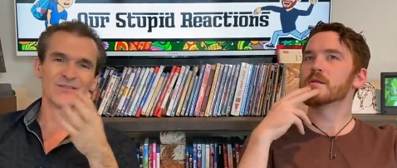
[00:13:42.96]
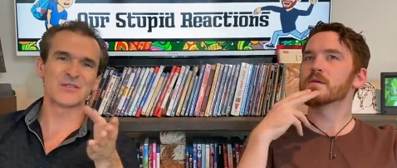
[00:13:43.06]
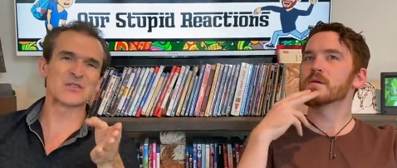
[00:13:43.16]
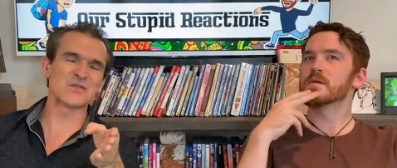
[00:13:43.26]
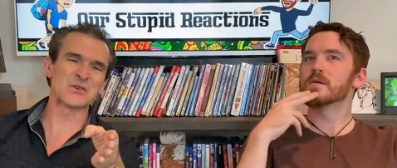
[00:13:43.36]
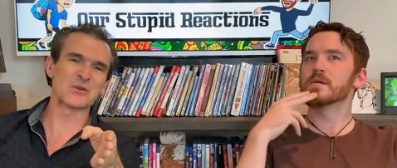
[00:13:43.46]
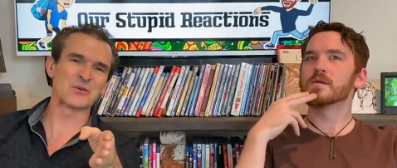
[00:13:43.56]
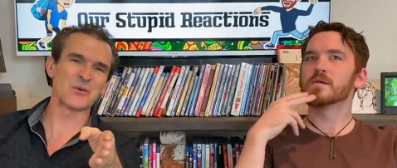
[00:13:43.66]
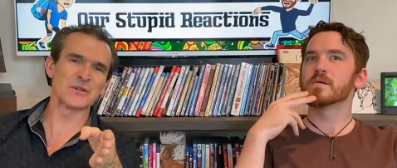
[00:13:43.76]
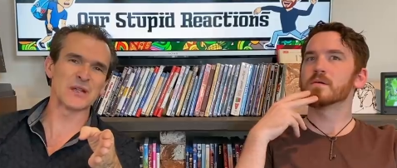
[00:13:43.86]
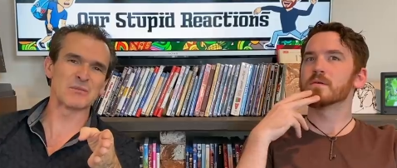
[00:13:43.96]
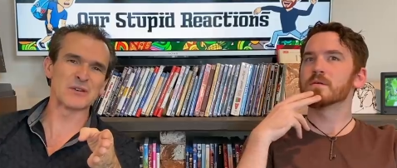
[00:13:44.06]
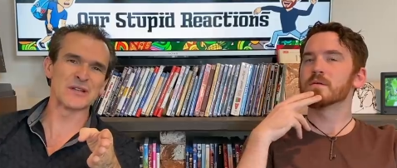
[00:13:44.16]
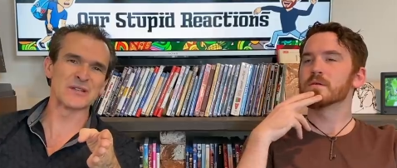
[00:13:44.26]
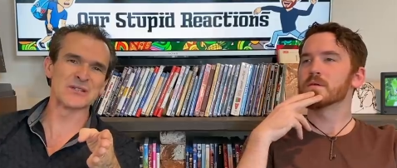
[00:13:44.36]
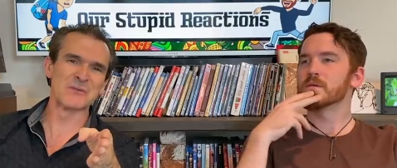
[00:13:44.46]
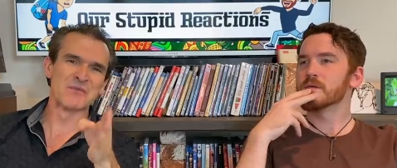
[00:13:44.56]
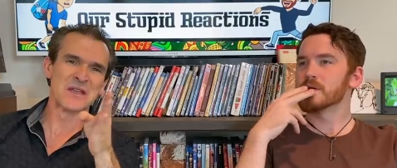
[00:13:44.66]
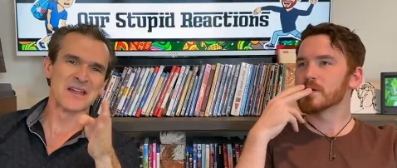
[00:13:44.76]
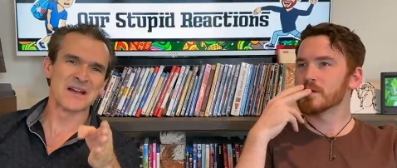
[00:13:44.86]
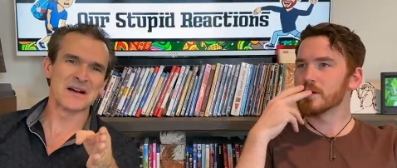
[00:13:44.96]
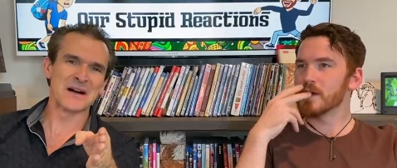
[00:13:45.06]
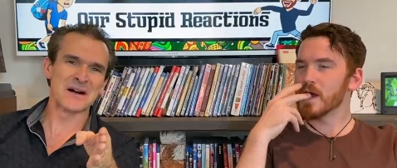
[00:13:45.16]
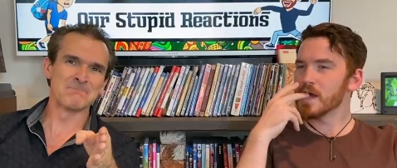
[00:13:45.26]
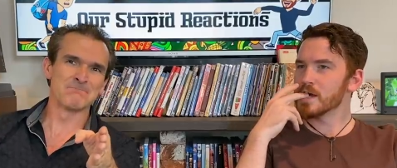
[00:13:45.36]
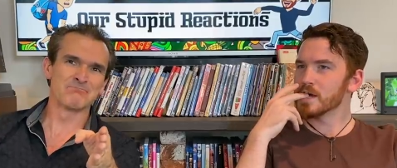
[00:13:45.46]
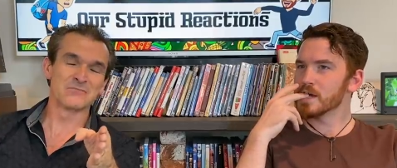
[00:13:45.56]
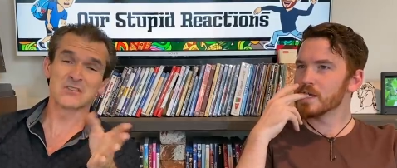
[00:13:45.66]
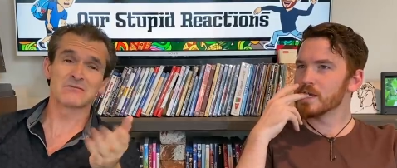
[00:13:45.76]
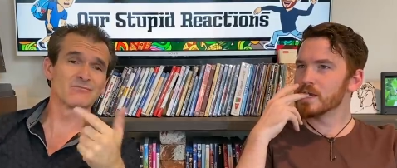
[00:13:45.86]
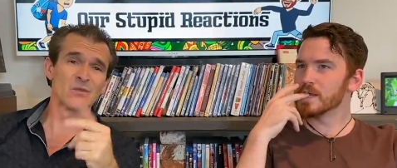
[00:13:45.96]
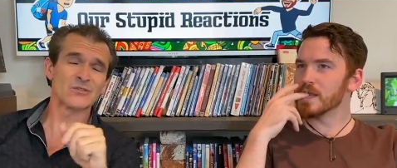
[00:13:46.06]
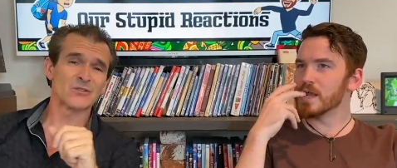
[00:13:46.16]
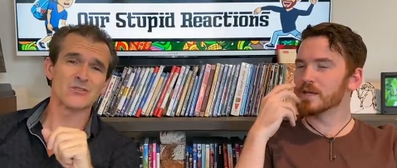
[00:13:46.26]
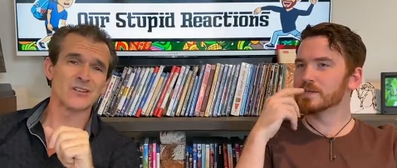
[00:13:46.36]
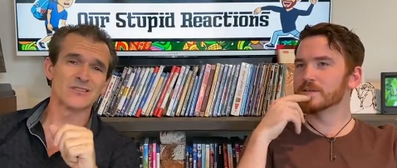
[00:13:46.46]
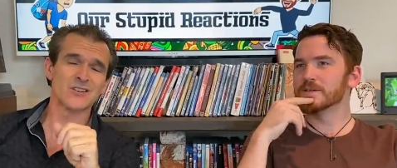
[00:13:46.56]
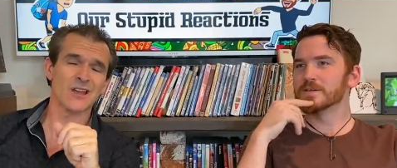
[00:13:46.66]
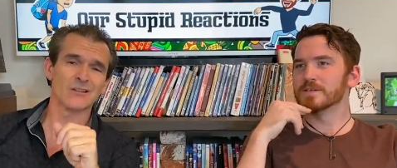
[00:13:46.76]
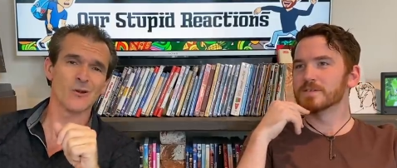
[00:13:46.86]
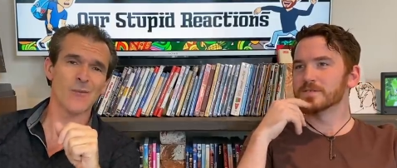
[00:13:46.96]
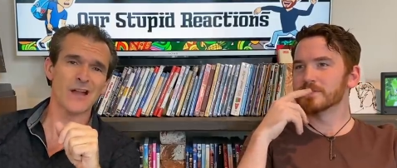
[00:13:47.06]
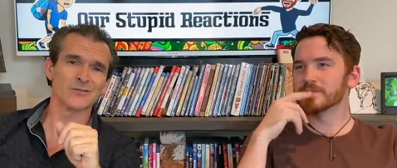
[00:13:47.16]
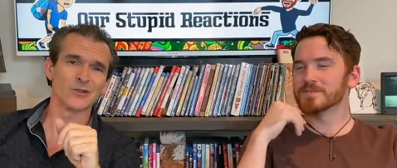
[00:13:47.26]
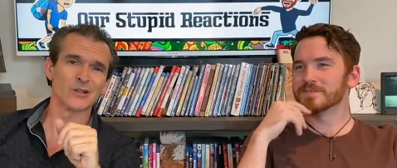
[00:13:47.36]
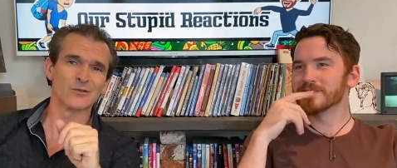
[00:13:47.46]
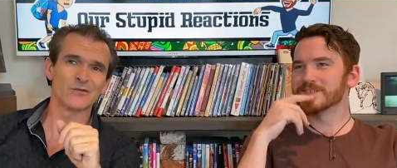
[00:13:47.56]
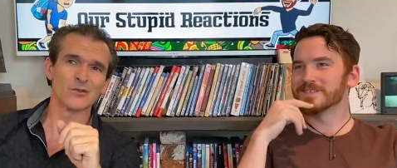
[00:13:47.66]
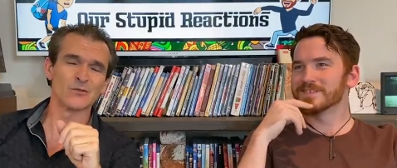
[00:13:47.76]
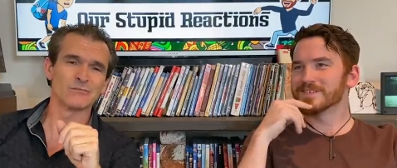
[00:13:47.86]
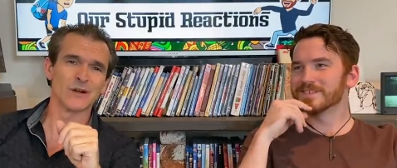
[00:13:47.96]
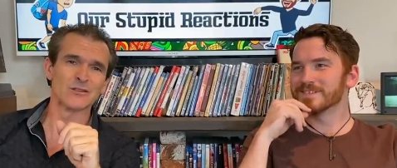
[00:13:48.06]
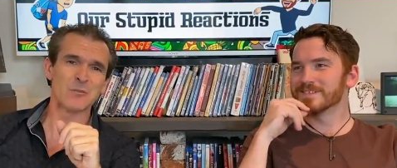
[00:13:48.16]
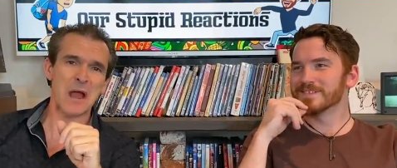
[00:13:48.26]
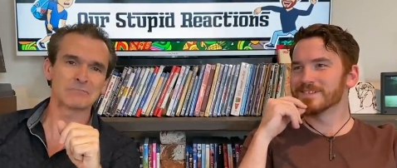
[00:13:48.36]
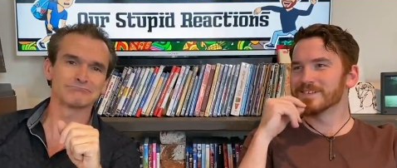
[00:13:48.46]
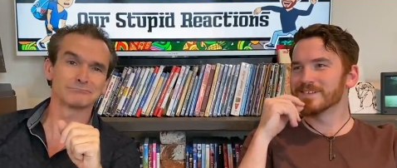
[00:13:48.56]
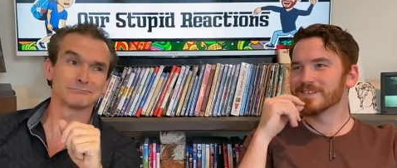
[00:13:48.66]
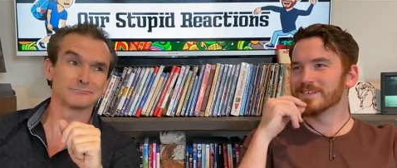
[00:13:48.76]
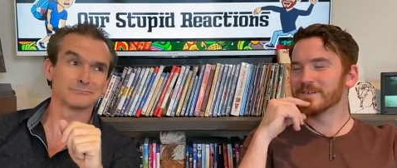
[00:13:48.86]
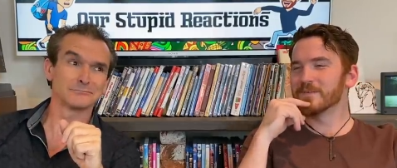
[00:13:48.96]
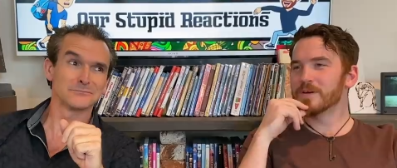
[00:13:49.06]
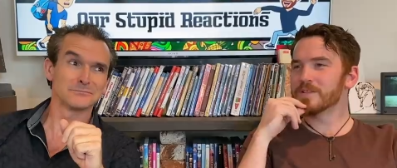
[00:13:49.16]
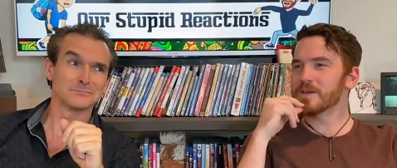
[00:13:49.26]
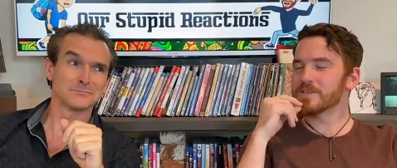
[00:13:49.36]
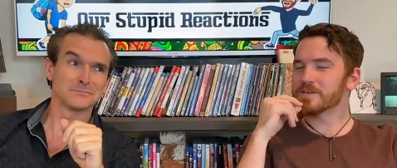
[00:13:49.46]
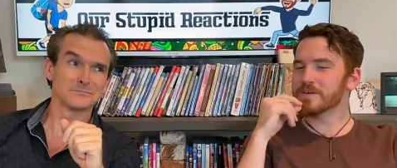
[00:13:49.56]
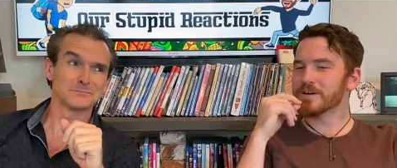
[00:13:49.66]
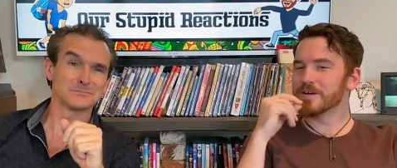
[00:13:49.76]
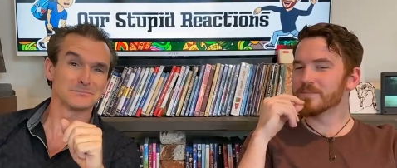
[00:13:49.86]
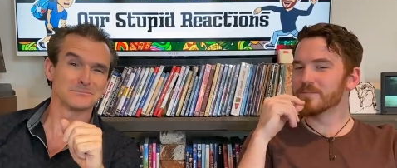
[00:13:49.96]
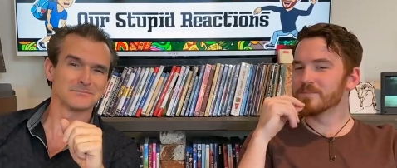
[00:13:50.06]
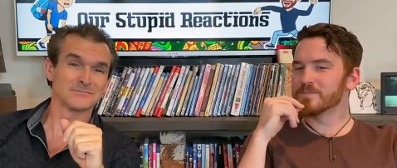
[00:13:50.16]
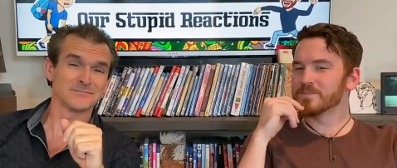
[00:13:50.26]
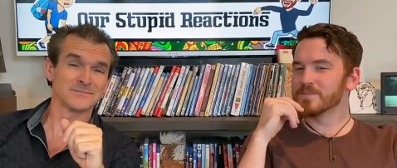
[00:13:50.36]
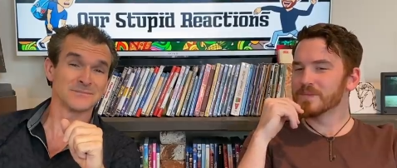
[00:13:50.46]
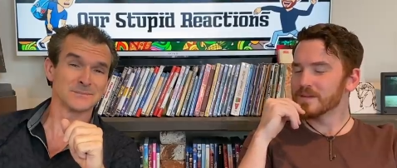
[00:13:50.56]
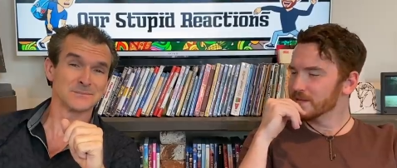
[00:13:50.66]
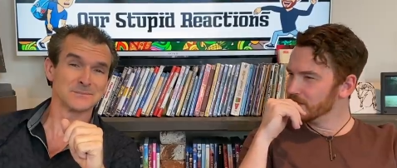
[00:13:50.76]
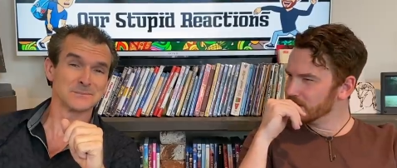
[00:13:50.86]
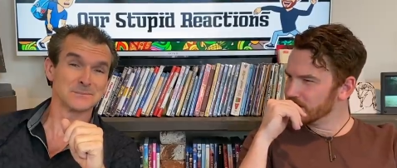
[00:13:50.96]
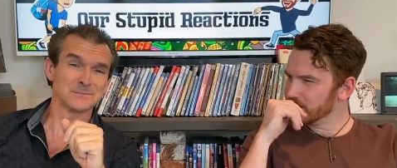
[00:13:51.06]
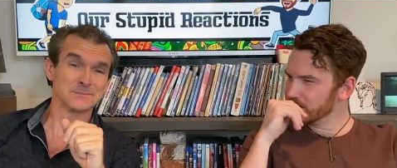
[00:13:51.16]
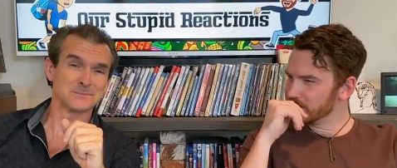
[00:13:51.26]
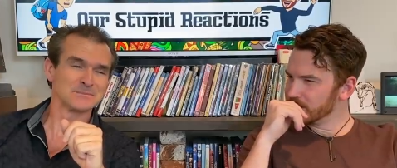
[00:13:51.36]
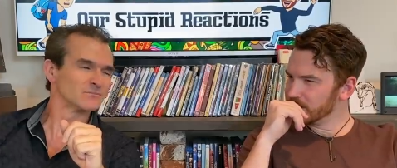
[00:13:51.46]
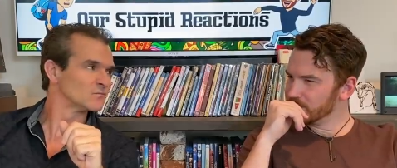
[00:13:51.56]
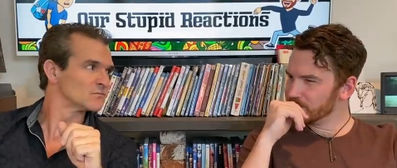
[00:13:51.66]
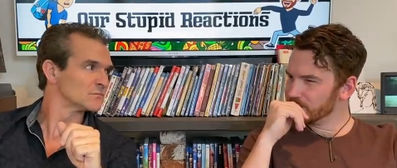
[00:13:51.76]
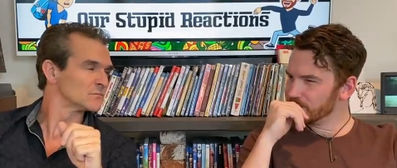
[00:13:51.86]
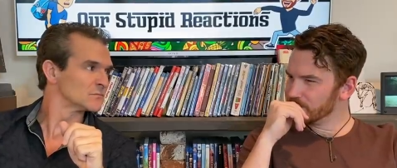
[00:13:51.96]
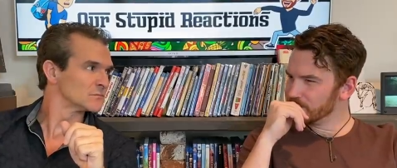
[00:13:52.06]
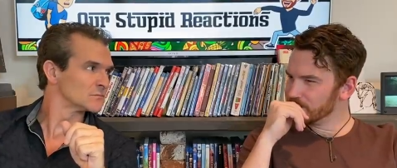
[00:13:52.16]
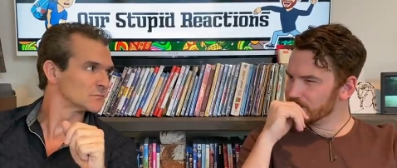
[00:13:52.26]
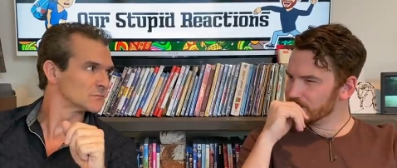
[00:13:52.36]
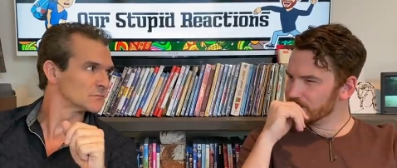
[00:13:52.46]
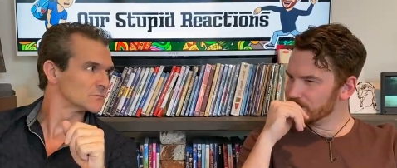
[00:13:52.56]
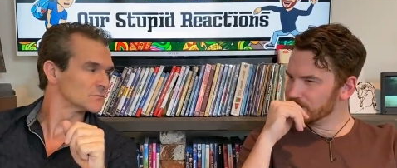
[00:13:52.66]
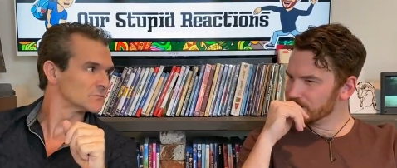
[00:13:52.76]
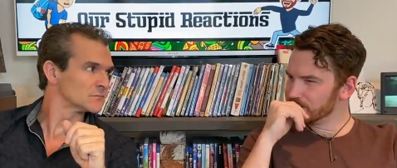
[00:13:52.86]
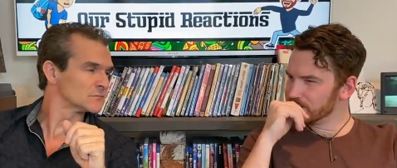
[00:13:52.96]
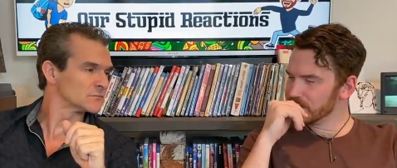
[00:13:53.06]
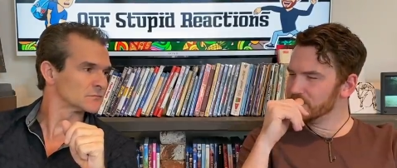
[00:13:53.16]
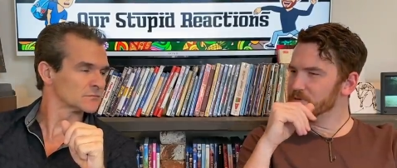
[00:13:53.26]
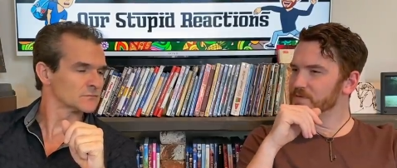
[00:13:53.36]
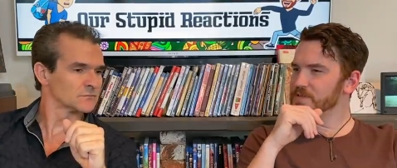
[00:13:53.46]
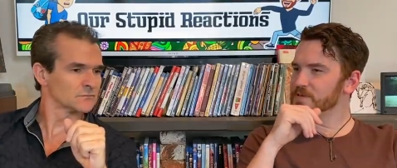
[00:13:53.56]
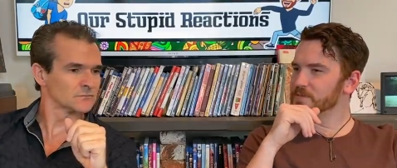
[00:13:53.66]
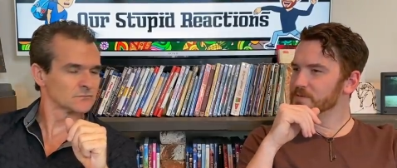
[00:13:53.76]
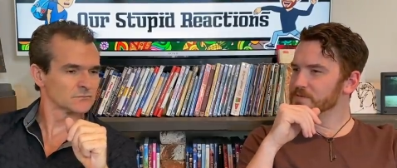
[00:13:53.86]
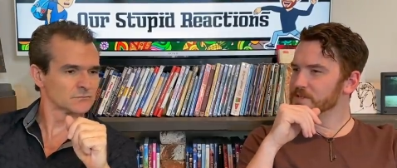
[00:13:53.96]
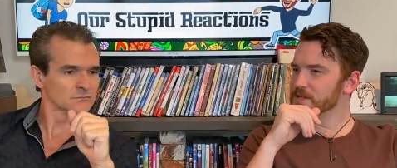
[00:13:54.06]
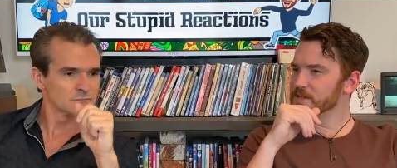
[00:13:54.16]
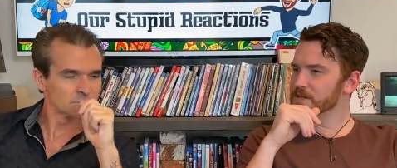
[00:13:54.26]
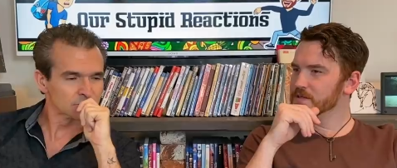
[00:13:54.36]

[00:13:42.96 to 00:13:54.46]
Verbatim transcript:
Speaker 1: For those of you who don't know what Deborah is, um, just research her on the channel. Go back and look at a few months back.
Speaker 2: What are the other um, uh, kind of teen movies that we've seen?